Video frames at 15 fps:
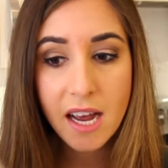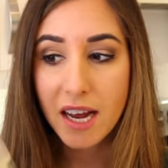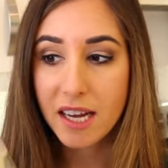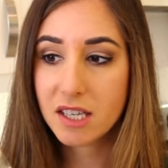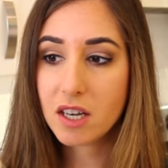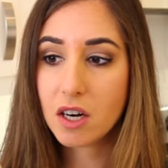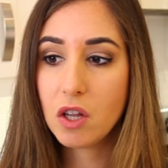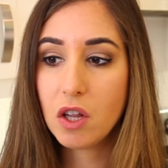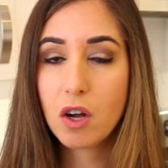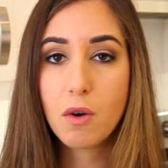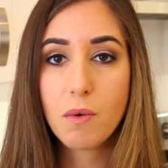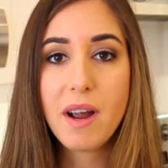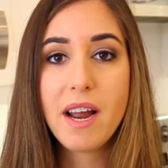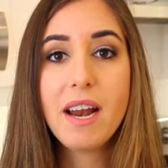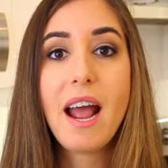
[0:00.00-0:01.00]
it's gonna look
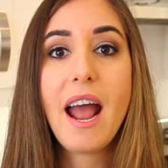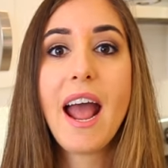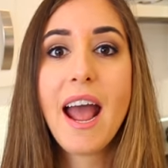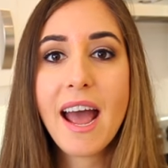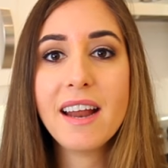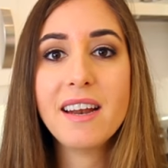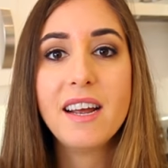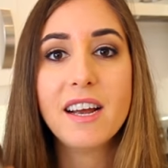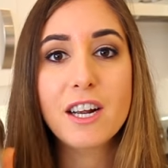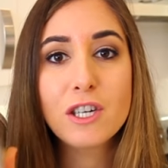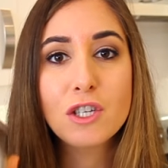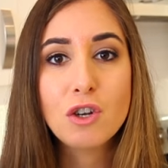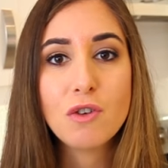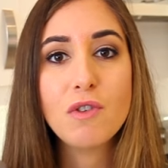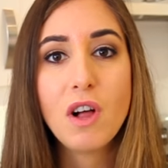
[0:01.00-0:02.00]
great and it can
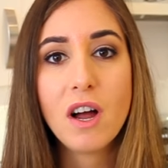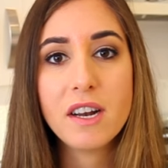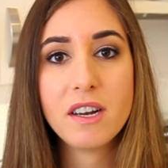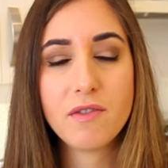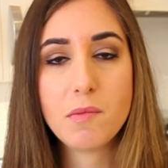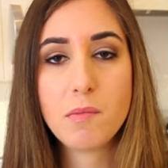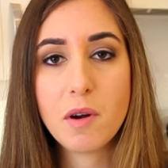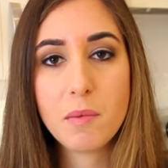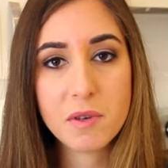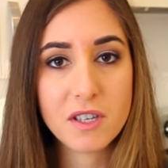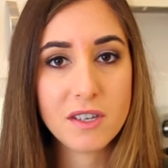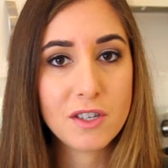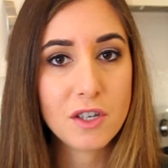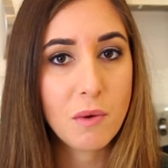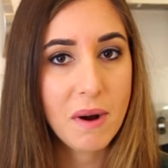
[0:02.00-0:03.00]
serve a lot of different
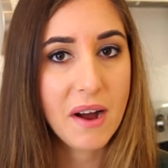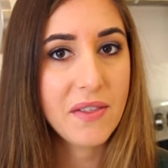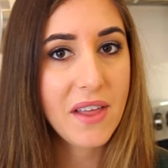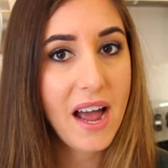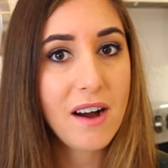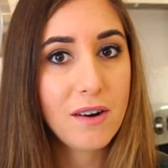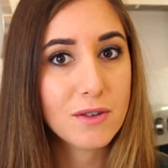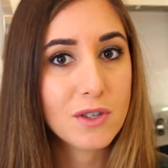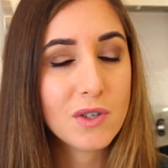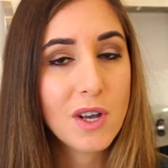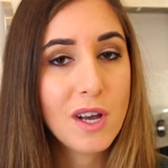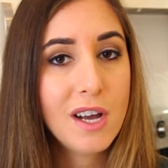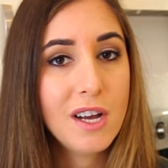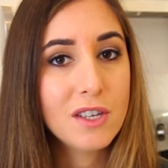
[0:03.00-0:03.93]
purposes around the house.